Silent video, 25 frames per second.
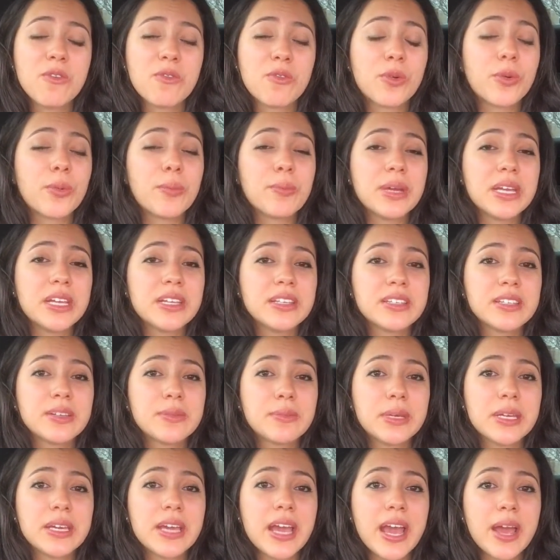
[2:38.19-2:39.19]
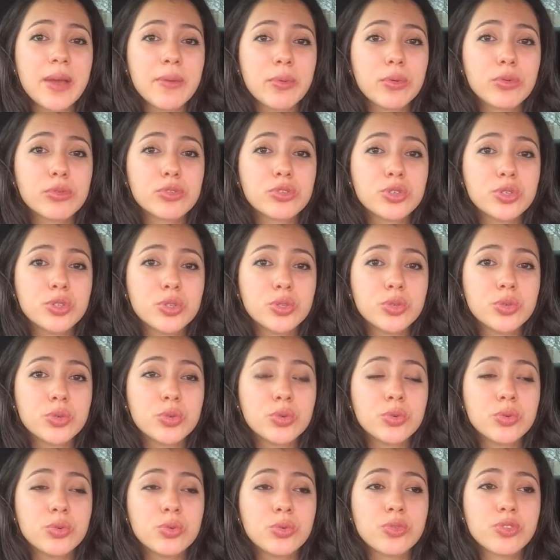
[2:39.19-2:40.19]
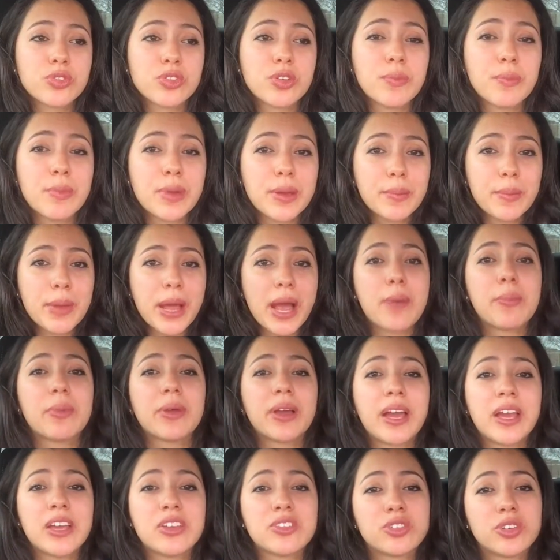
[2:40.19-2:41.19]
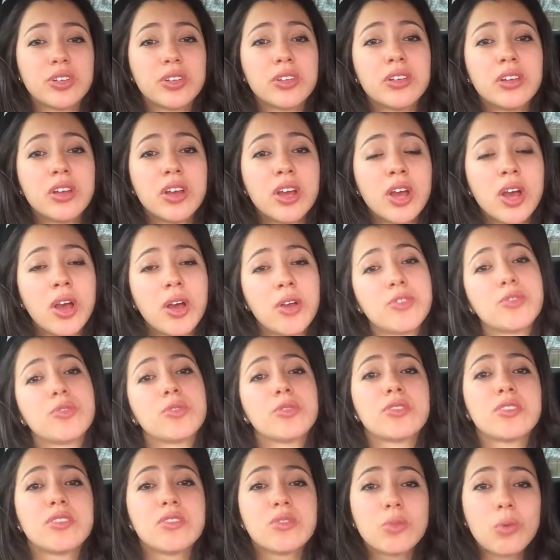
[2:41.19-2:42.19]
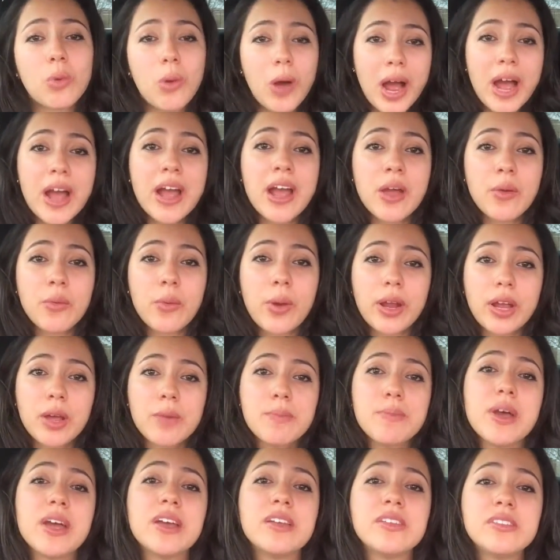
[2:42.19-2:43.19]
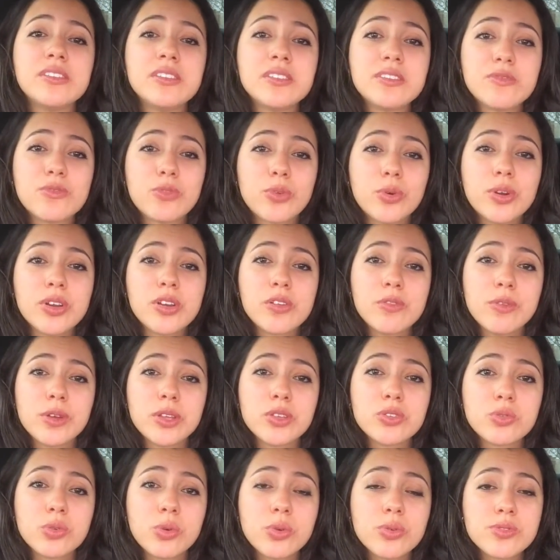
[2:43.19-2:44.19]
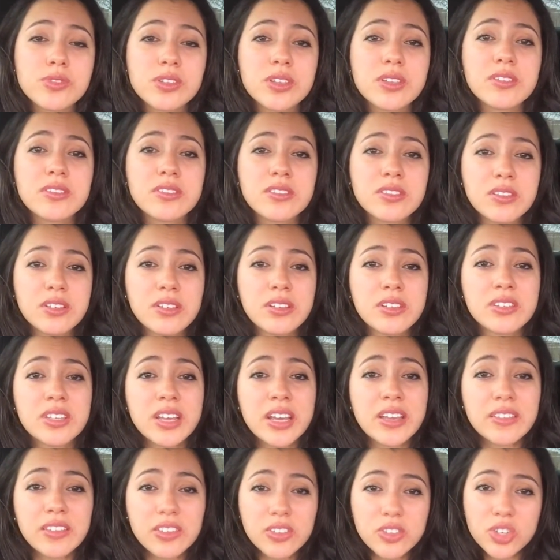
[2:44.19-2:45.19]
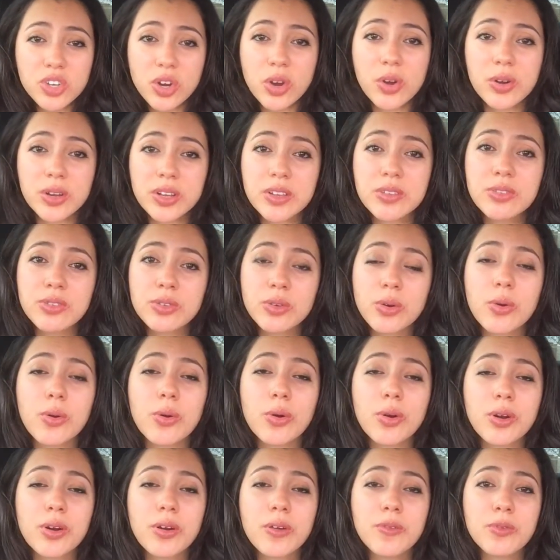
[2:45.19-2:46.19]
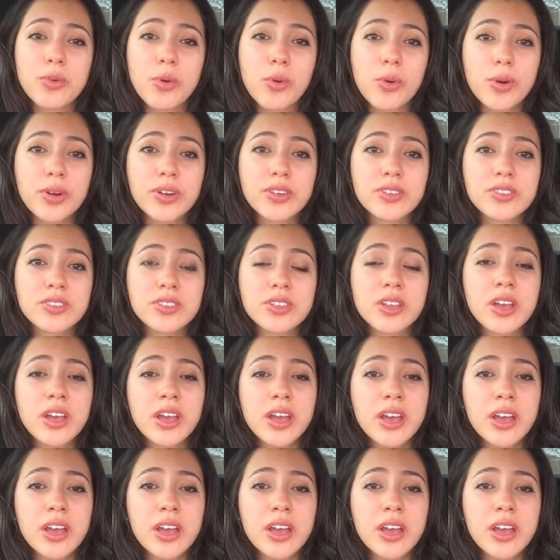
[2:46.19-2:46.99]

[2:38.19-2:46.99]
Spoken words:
for me to be able to submit my application. So this is why I recommend for individuals is to take the GRE score, of course,